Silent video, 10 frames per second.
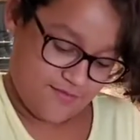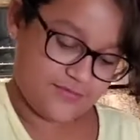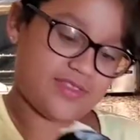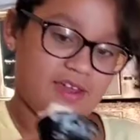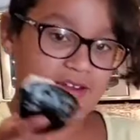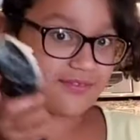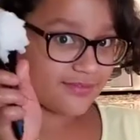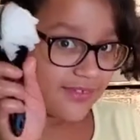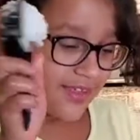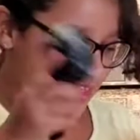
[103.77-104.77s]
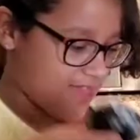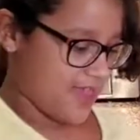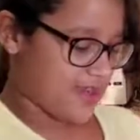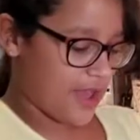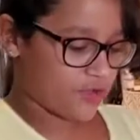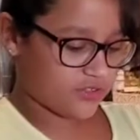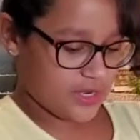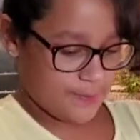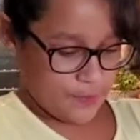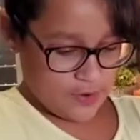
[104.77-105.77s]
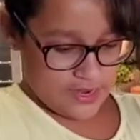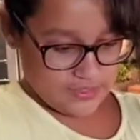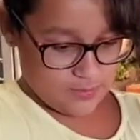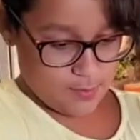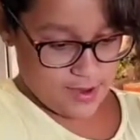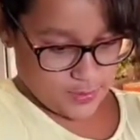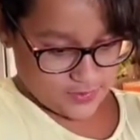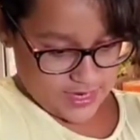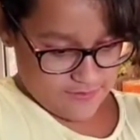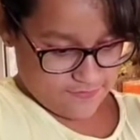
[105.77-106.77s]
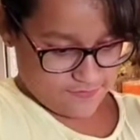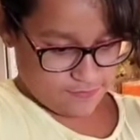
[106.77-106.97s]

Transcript: there. Now you're gonna pour it into a microwave.